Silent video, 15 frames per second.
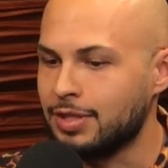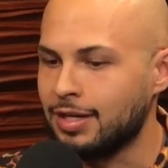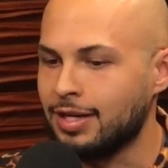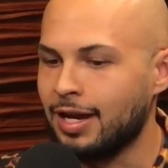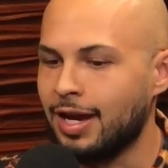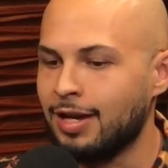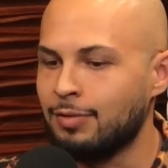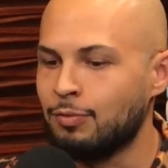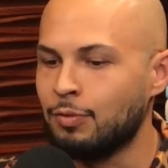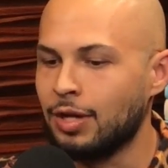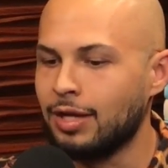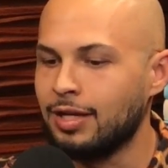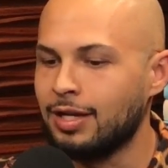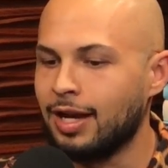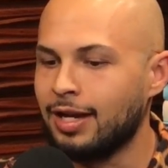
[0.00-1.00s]
And
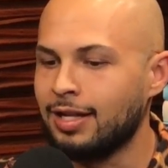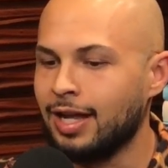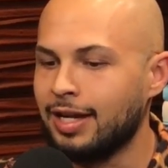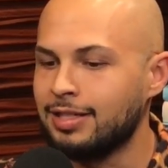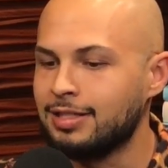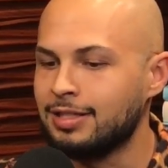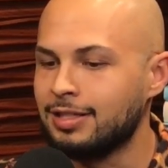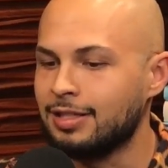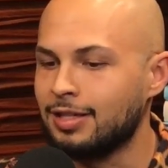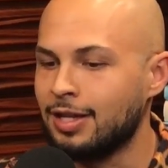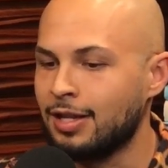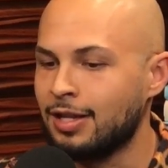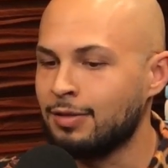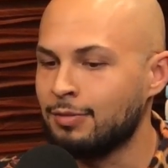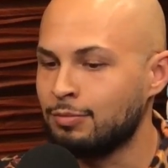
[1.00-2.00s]
really, I'd like to
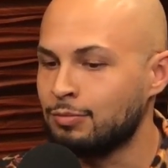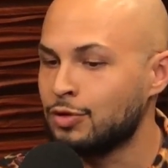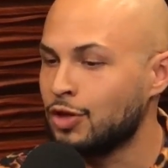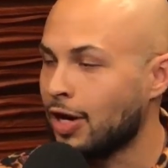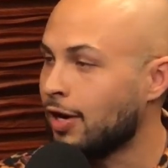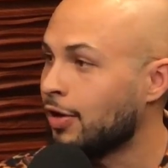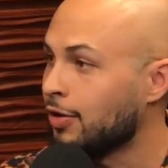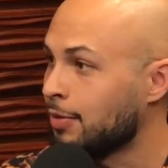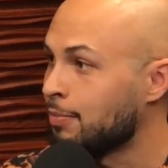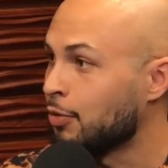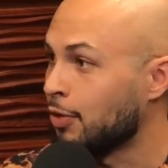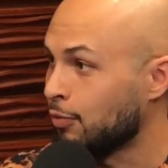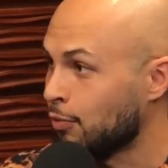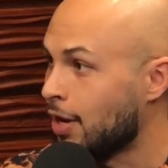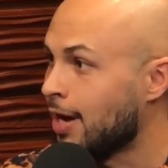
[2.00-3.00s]
shout out our
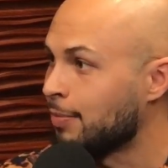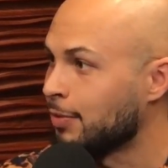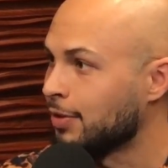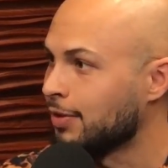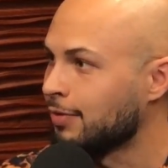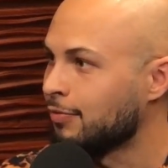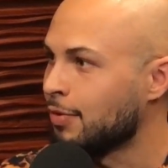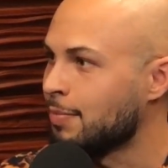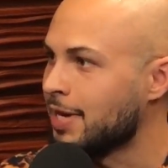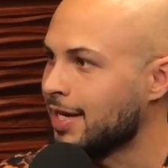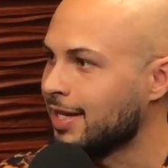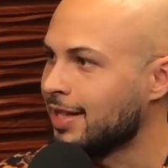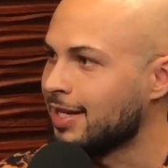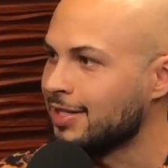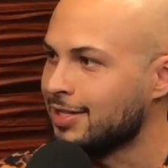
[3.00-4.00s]
boy Robert for
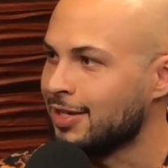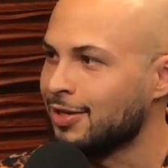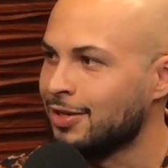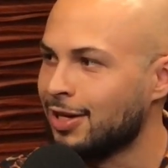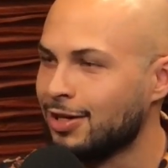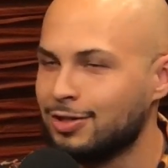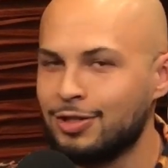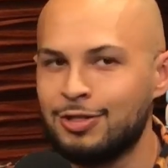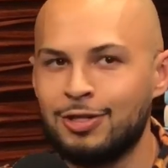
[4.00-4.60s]
making this introduction.